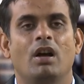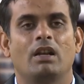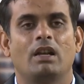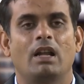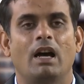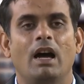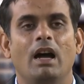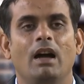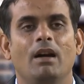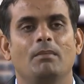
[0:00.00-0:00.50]

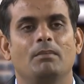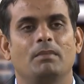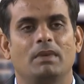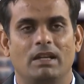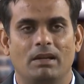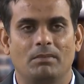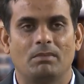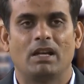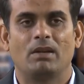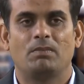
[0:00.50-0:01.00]
the
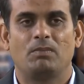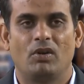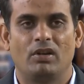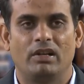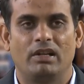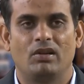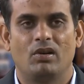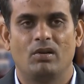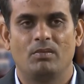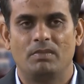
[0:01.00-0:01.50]
minimal
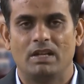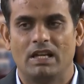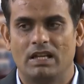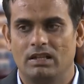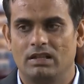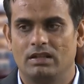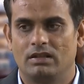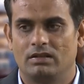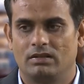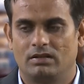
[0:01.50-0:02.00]

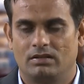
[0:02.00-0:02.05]
polynomial